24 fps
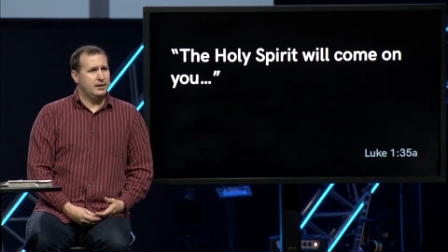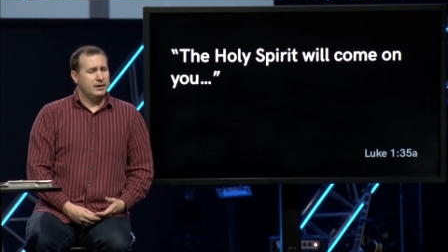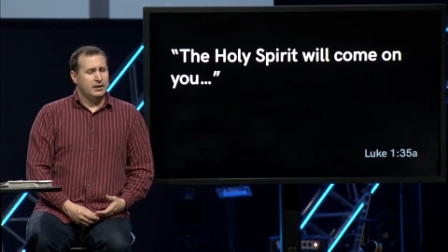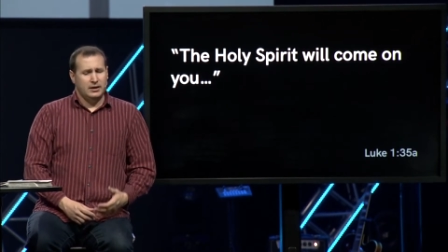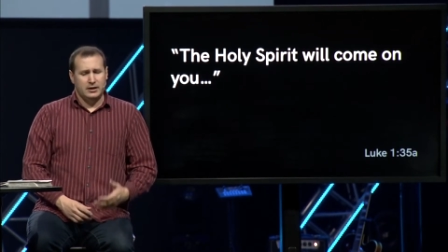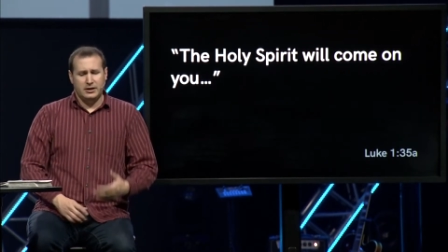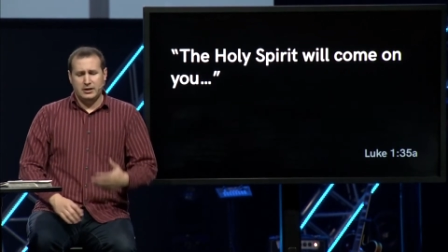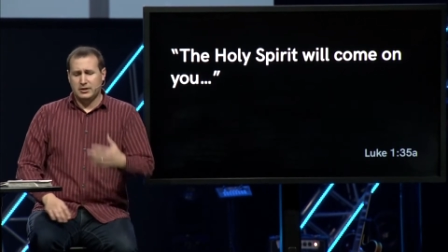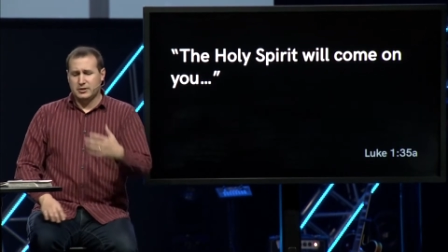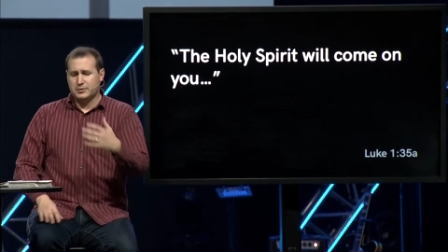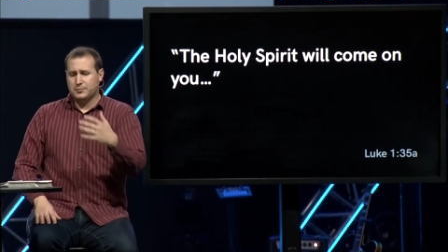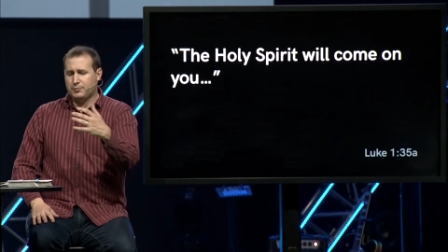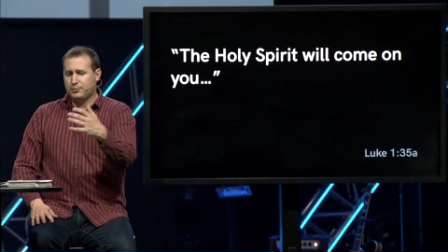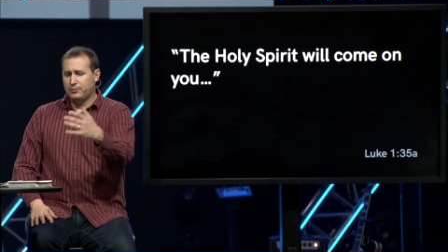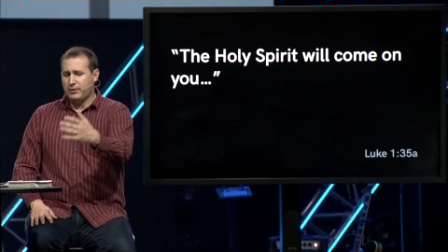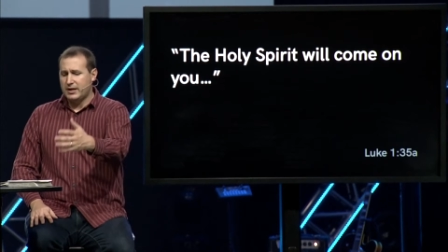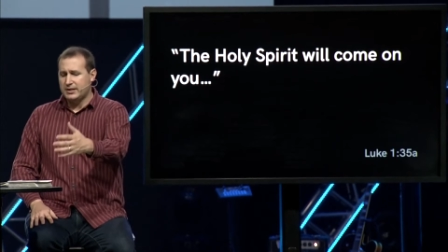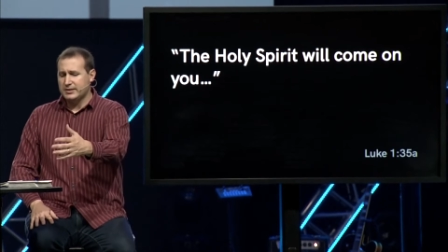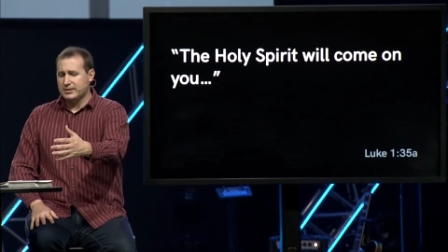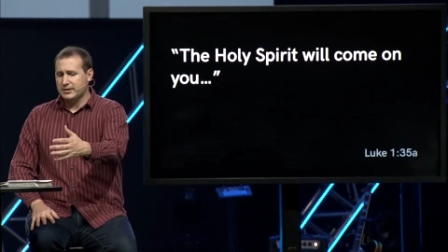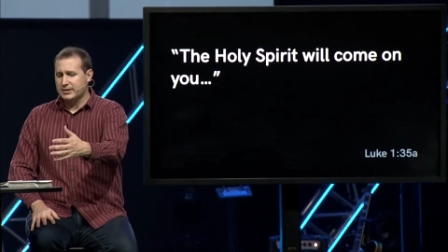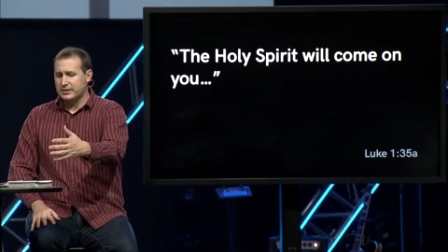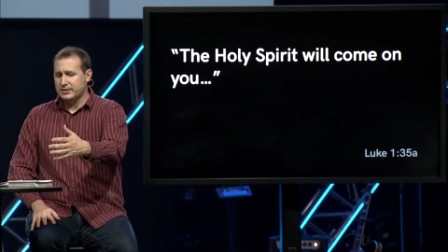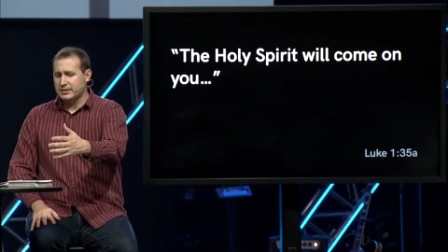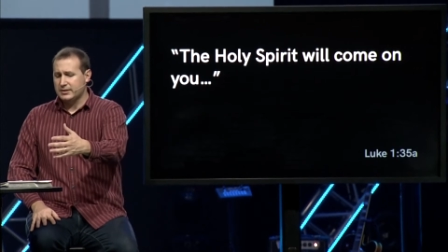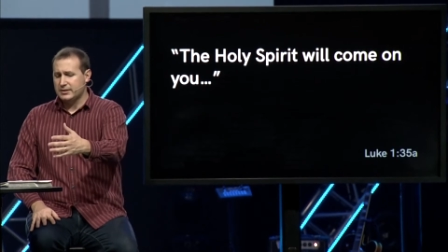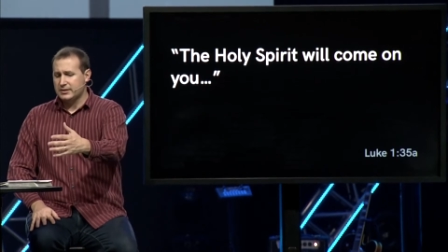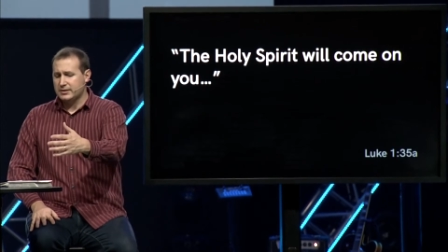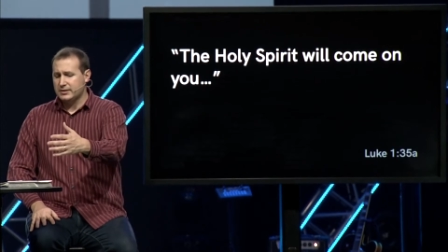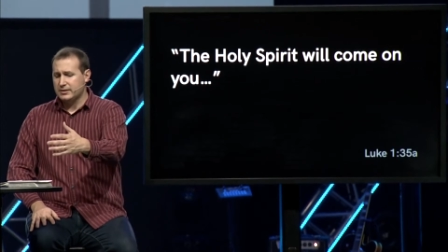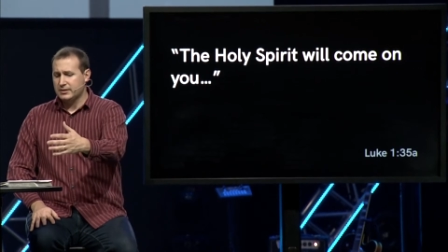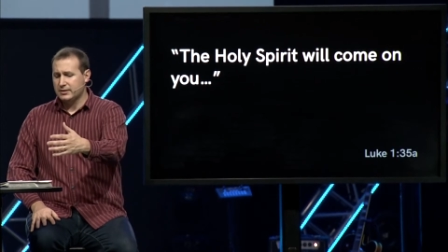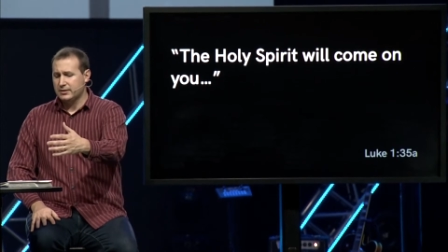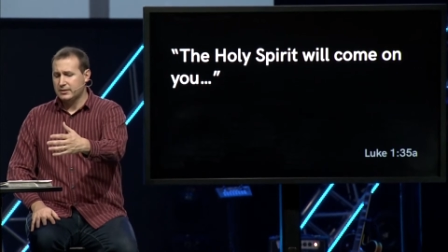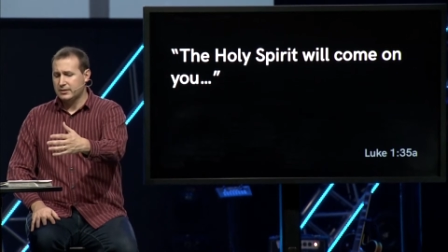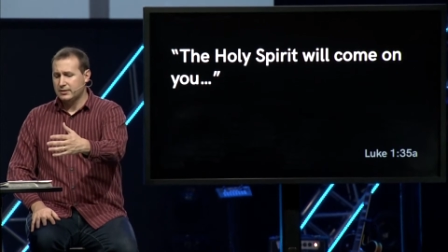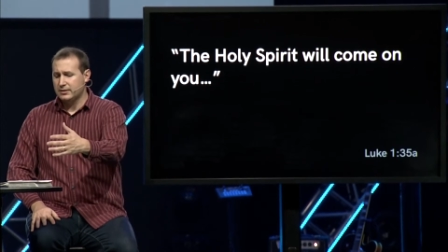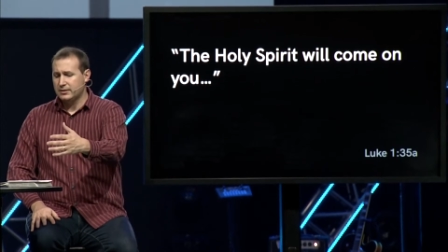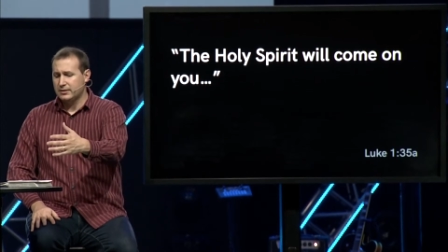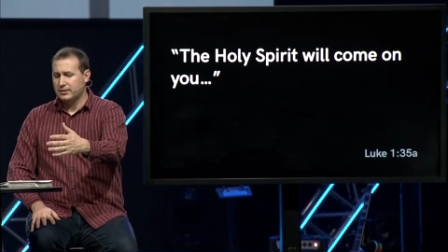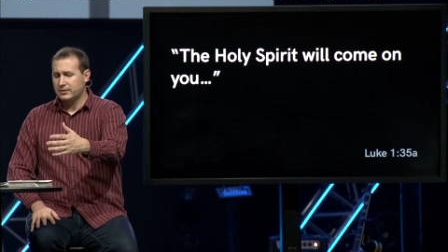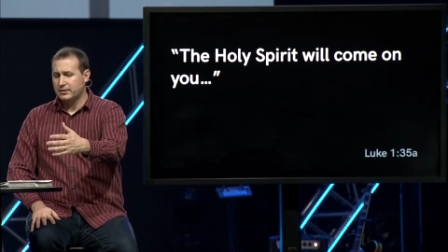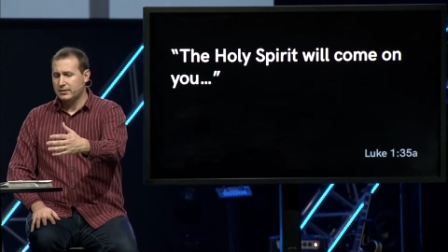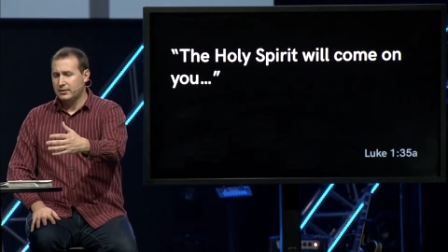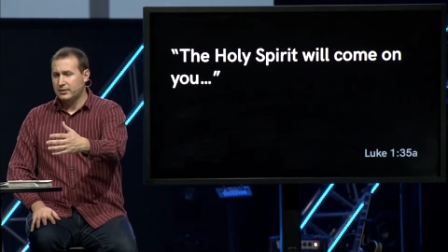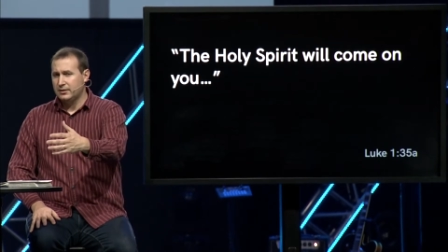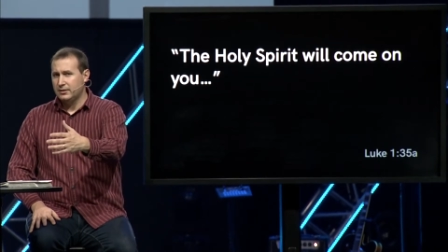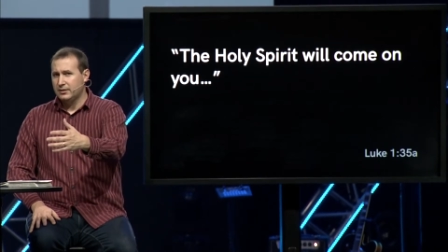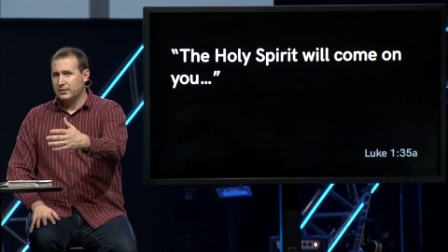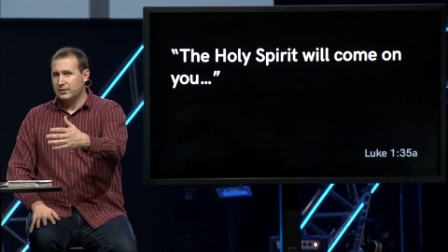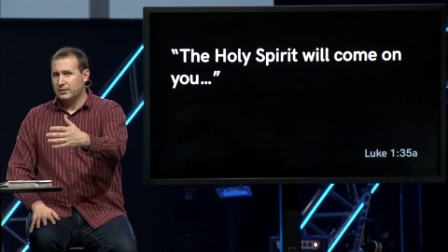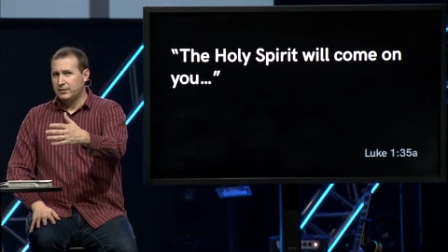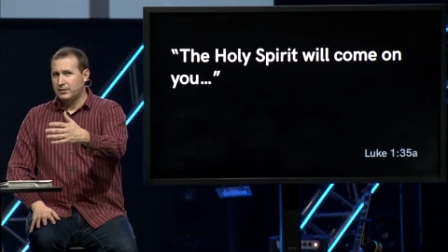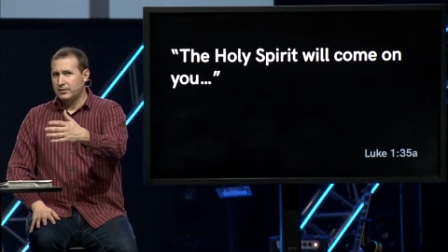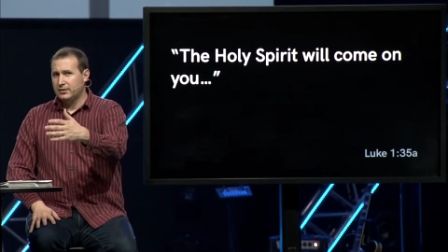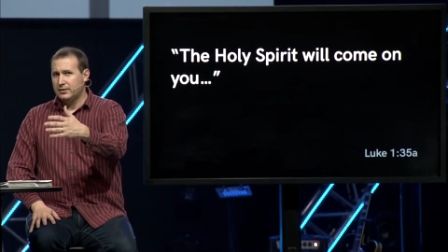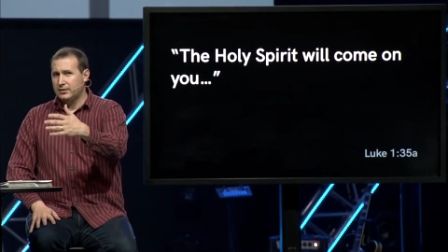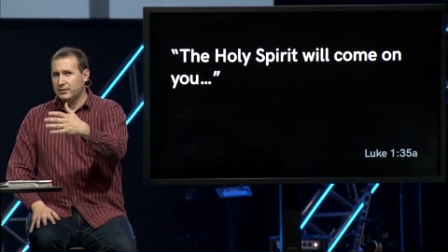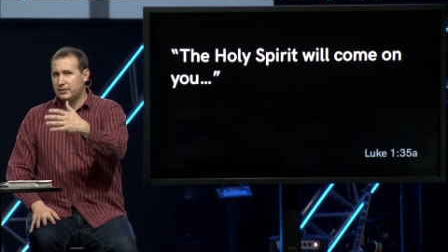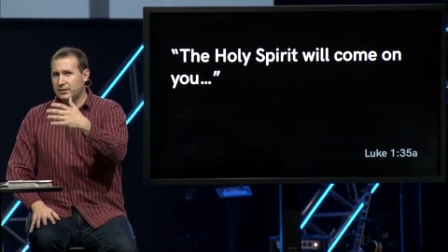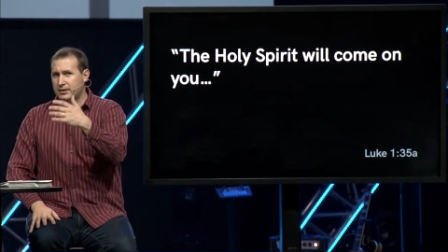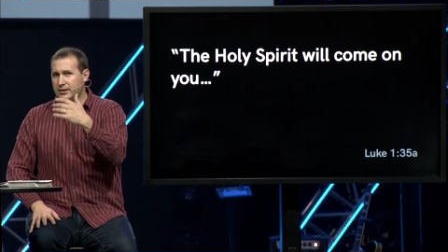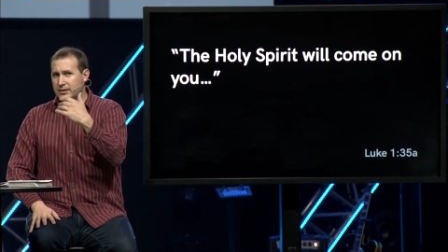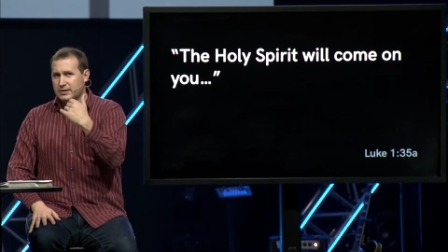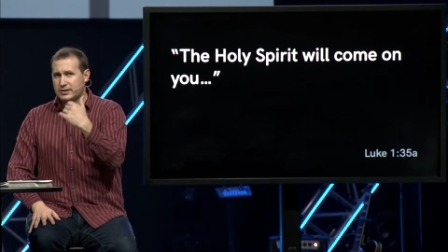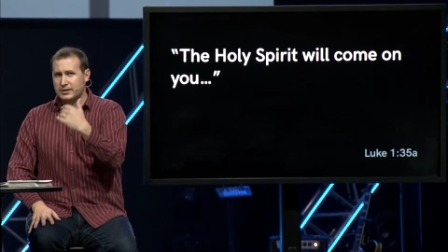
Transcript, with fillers: and His presence is